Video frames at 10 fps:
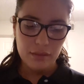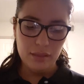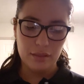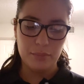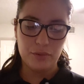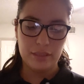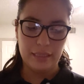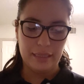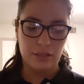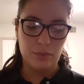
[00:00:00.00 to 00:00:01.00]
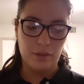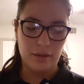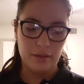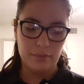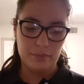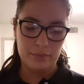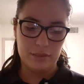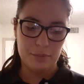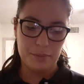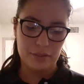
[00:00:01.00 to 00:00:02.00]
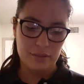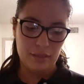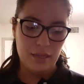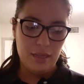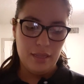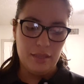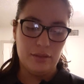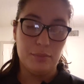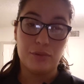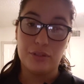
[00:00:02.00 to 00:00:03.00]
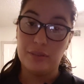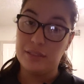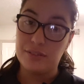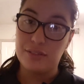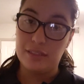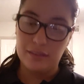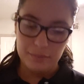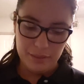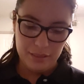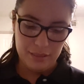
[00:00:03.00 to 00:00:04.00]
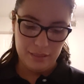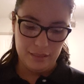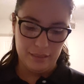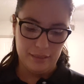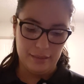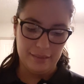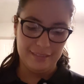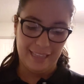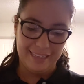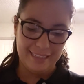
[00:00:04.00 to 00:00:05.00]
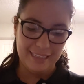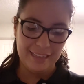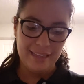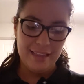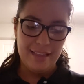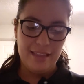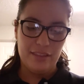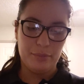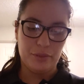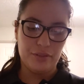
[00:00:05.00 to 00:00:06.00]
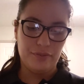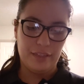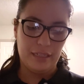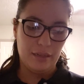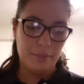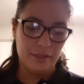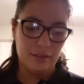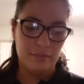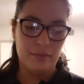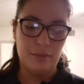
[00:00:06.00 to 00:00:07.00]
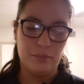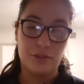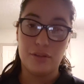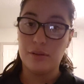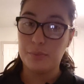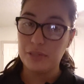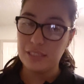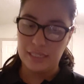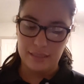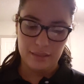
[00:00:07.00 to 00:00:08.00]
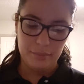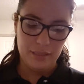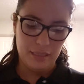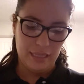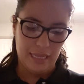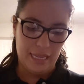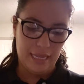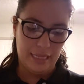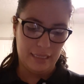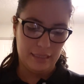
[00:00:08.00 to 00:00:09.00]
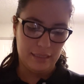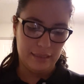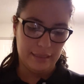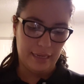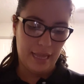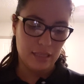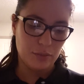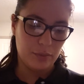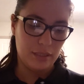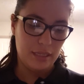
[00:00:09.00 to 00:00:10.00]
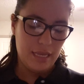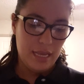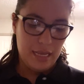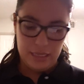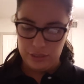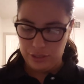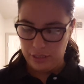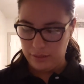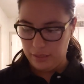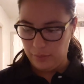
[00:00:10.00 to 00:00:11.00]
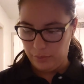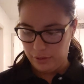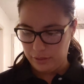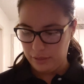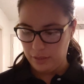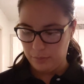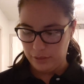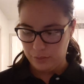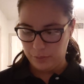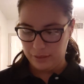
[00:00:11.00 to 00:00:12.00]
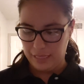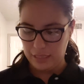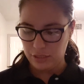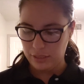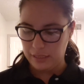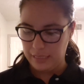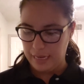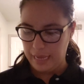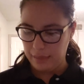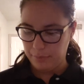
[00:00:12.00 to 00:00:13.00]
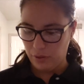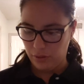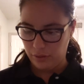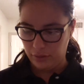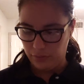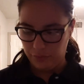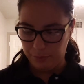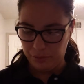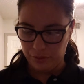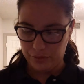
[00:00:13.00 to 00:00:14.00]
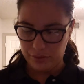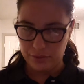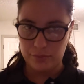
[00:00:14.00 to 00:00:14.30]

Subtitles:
The more alike you are with this person, the more you'll understand them. Liking, the more you find out about them, the more you appreciate them. And the last one is shared networks, which was actually not part of Berger's